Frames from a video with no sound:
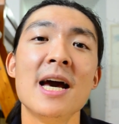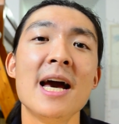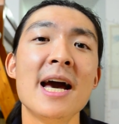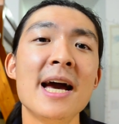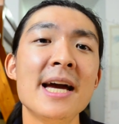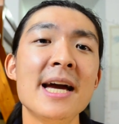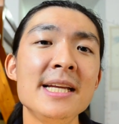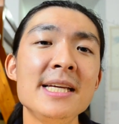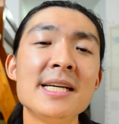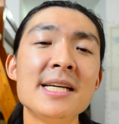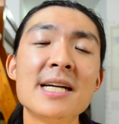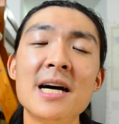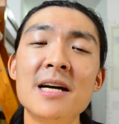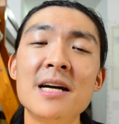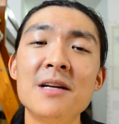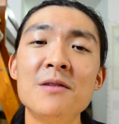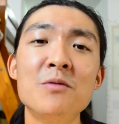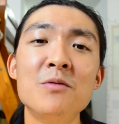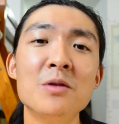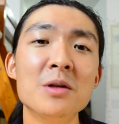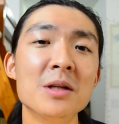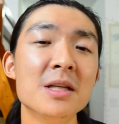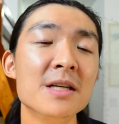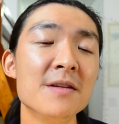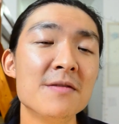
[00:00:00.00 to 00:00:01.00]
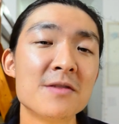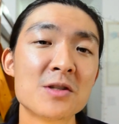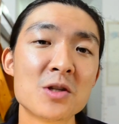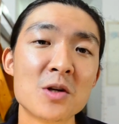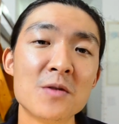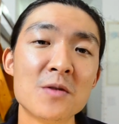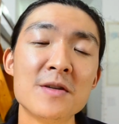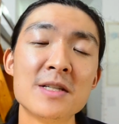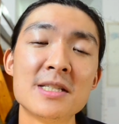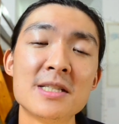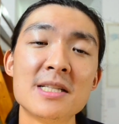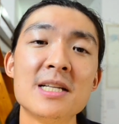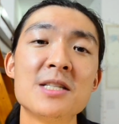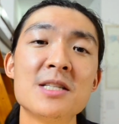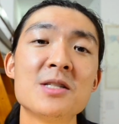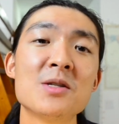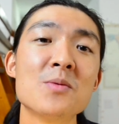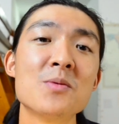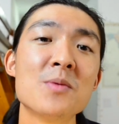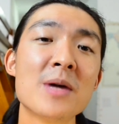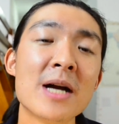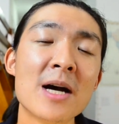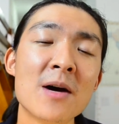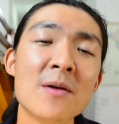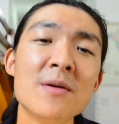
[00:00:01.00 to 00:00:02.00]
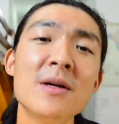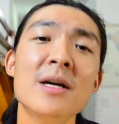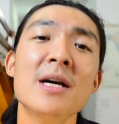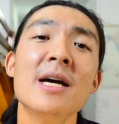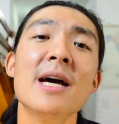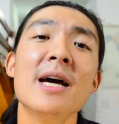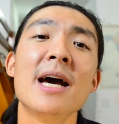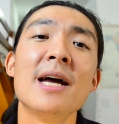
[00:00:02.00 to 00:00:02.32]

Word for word: any kind of relief service that's around,